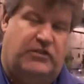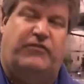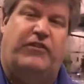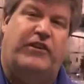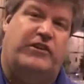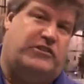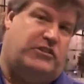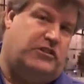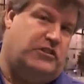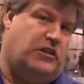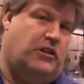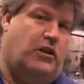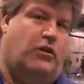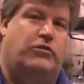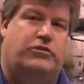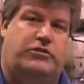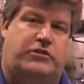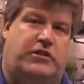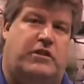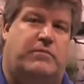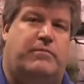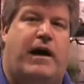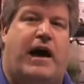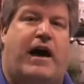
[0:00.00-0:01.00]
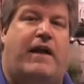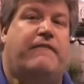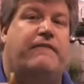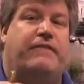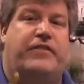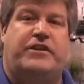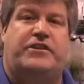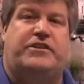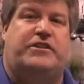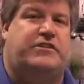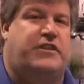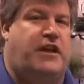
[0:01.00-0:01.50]
fish is close to the bottom,
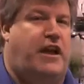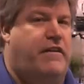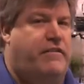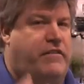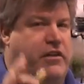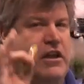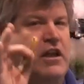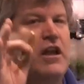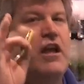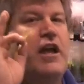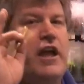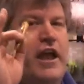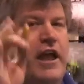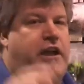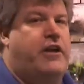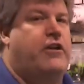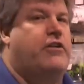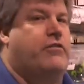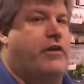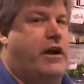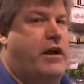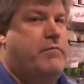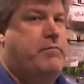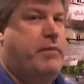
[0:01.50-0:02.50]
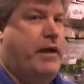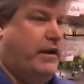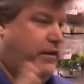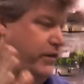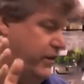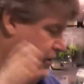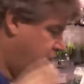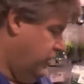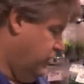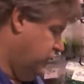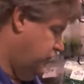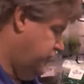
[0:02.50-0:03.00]
fish is heavy, a great bait
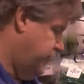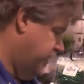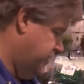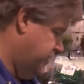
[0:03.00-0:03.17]
to get those